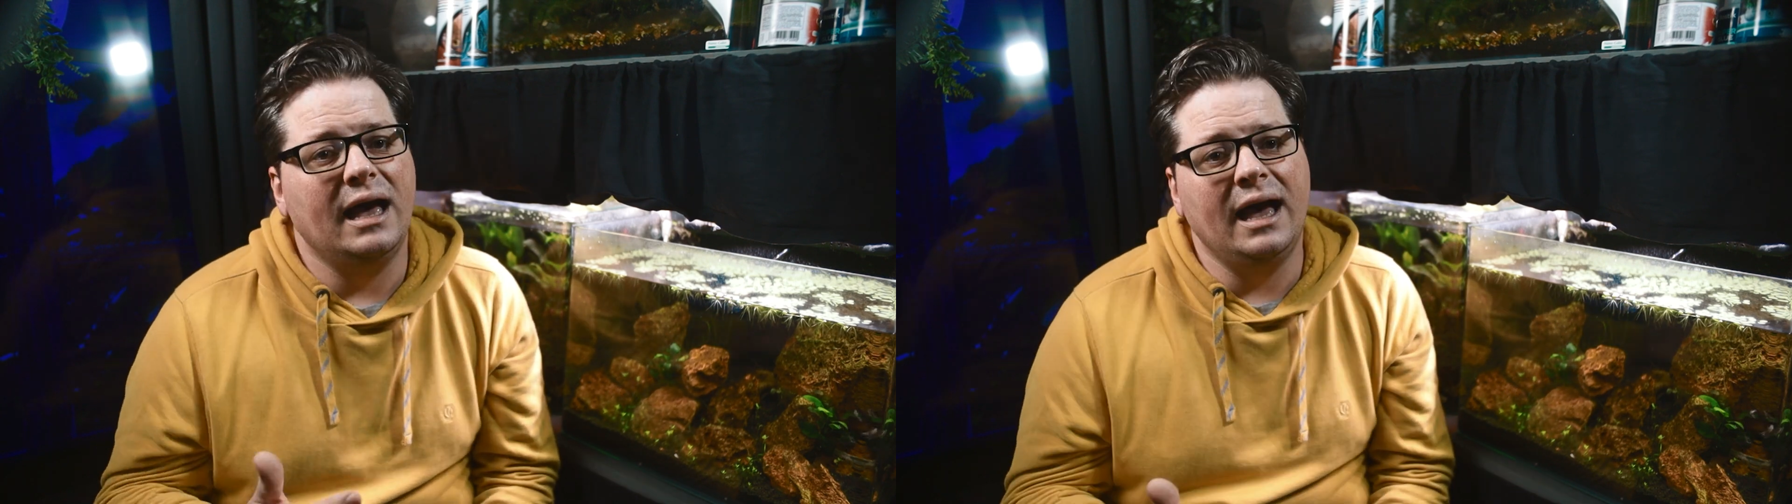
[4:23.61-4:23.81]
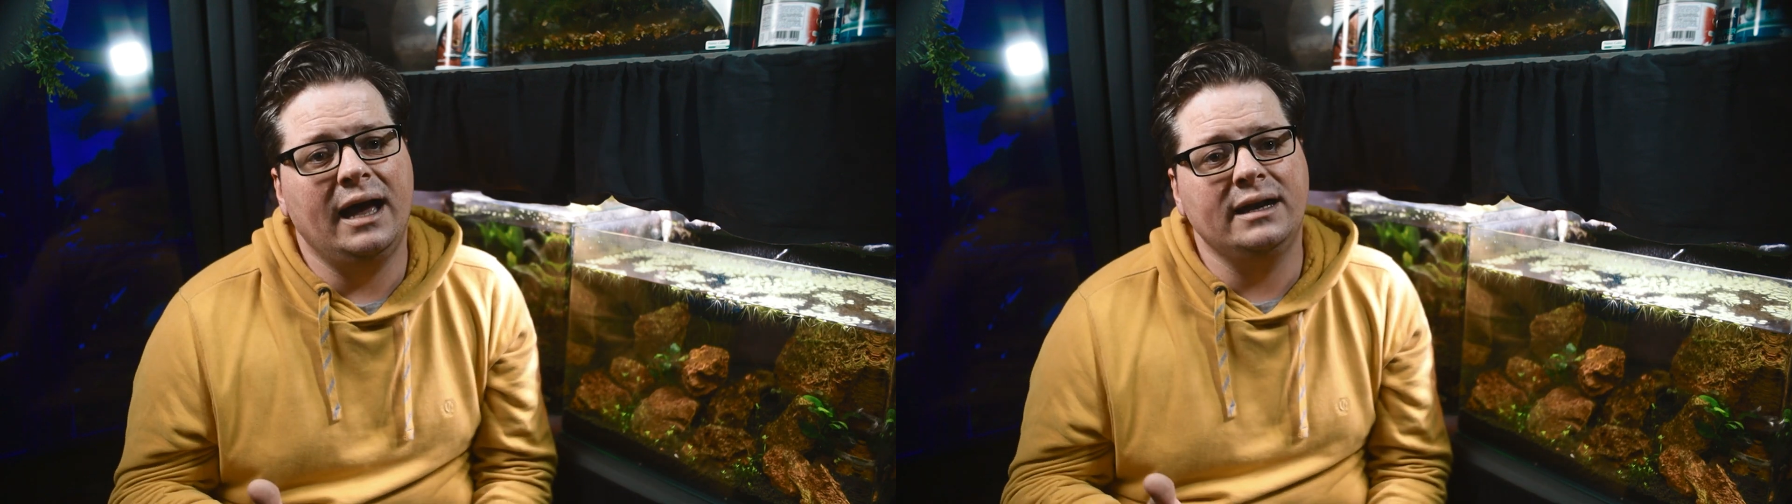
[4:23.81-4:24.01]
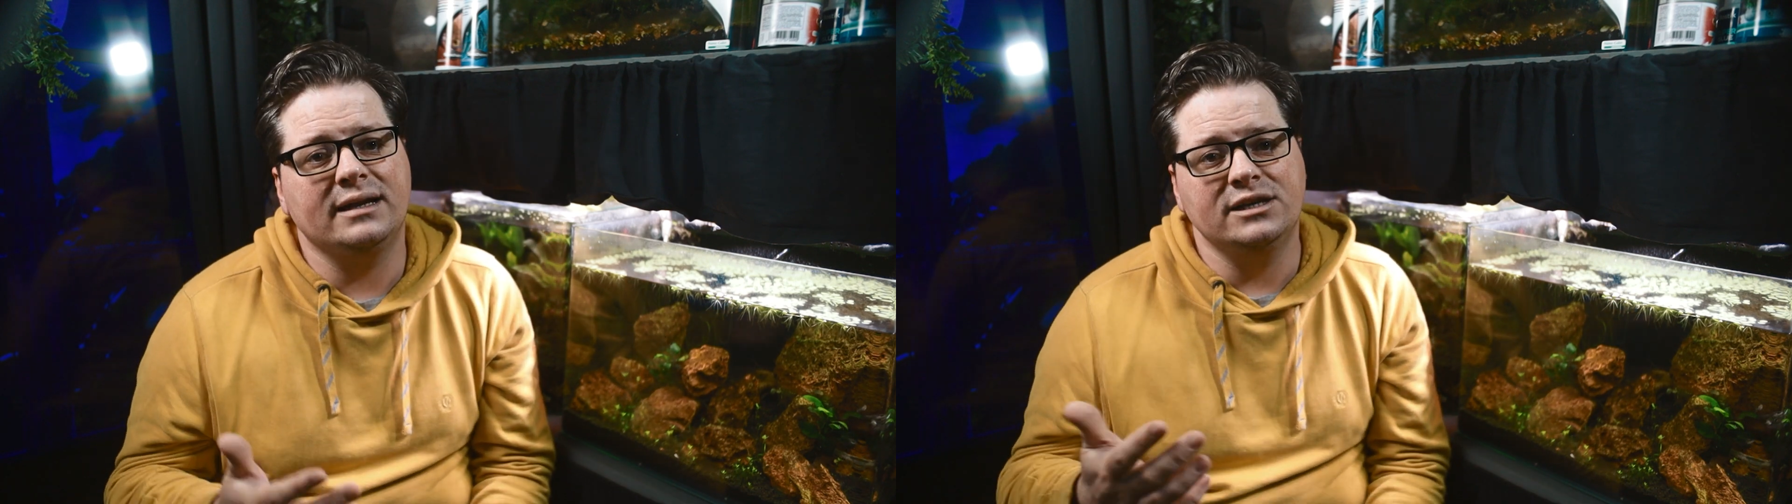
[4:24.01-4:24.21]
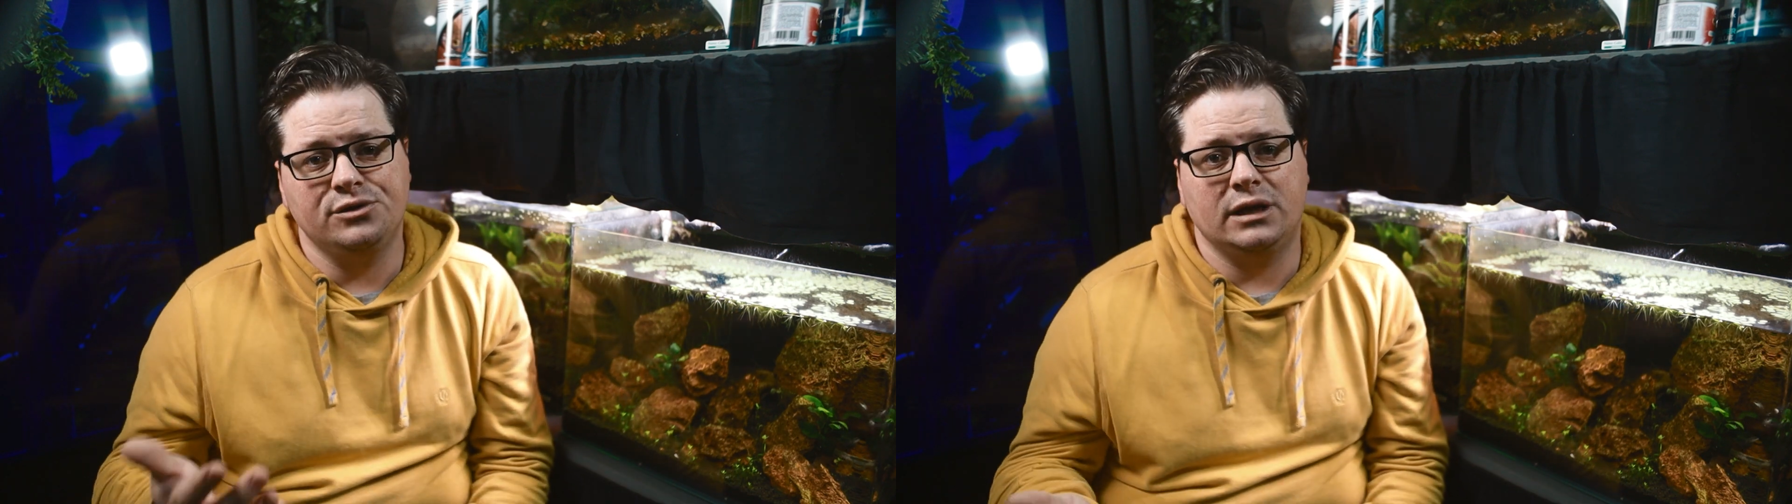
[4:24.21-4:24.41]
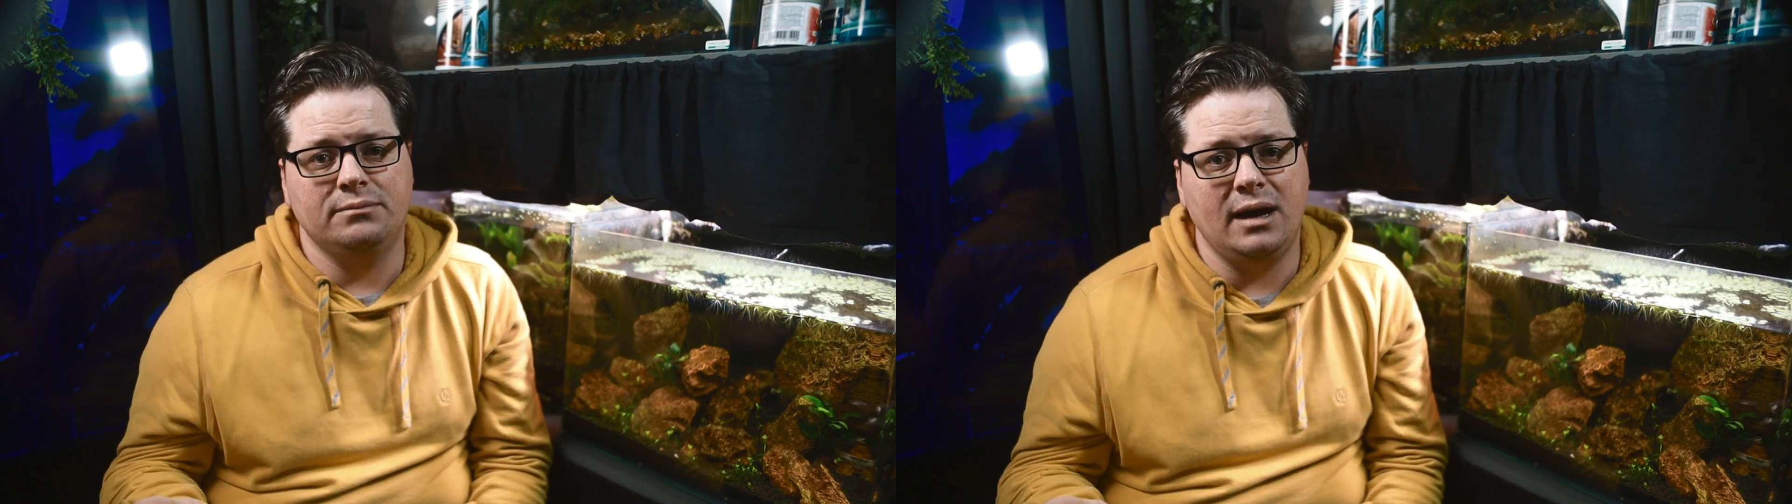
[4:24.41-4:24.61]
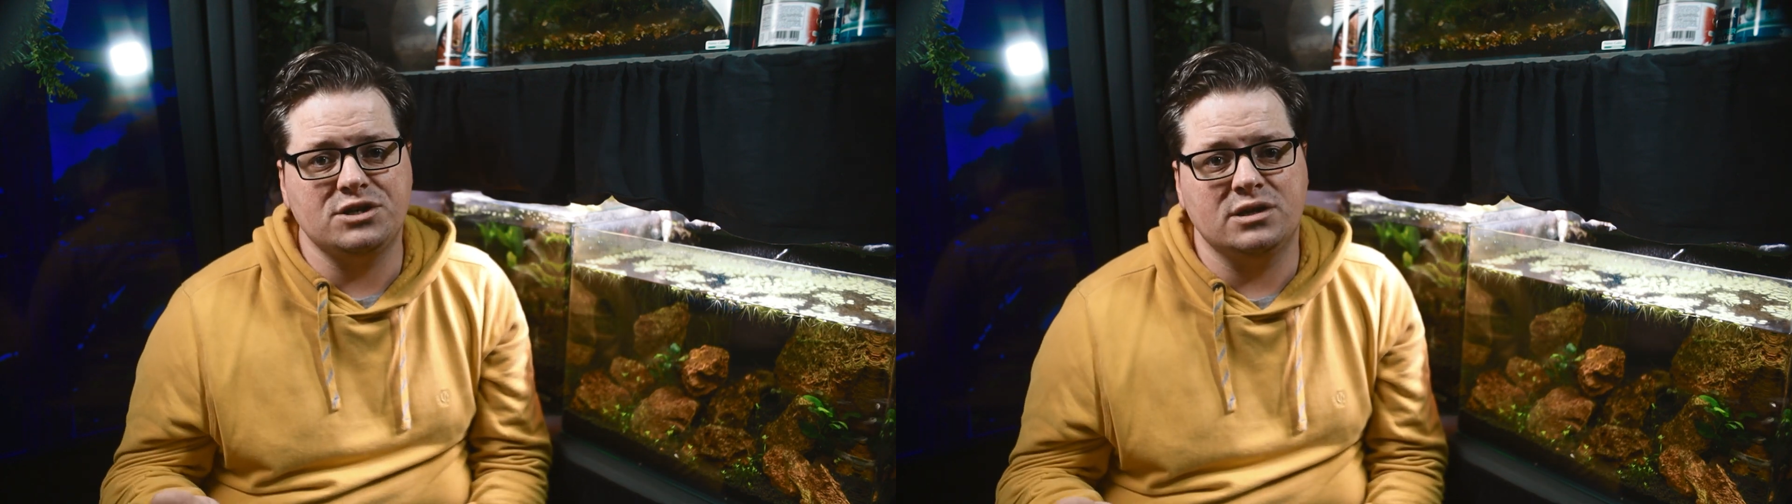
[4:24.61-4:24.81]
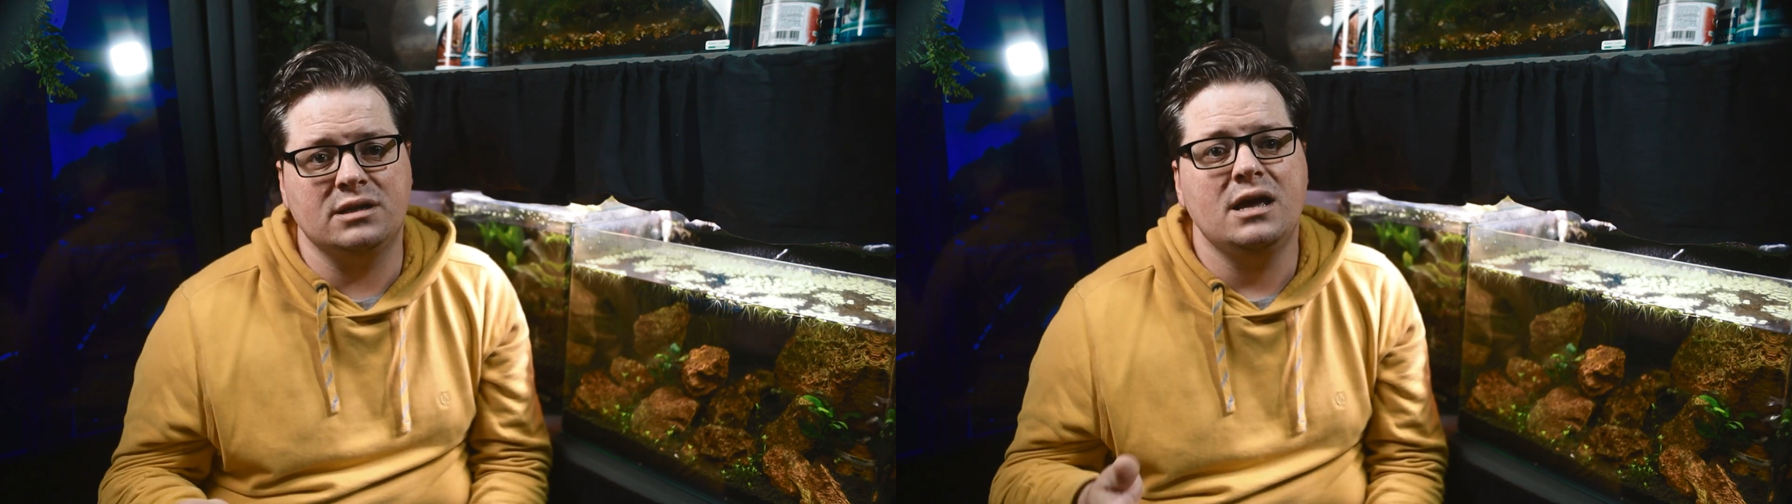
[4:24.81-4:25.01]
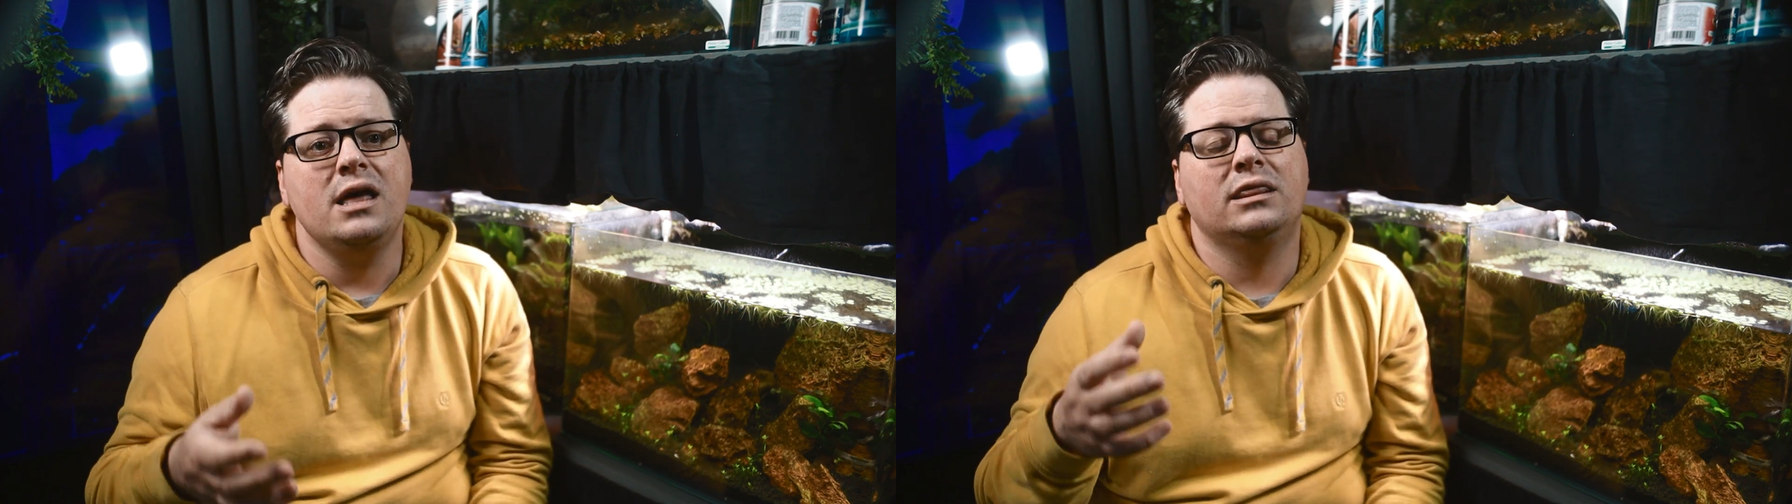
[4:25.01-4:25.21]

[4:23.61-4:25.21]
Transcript: And as you can imagine,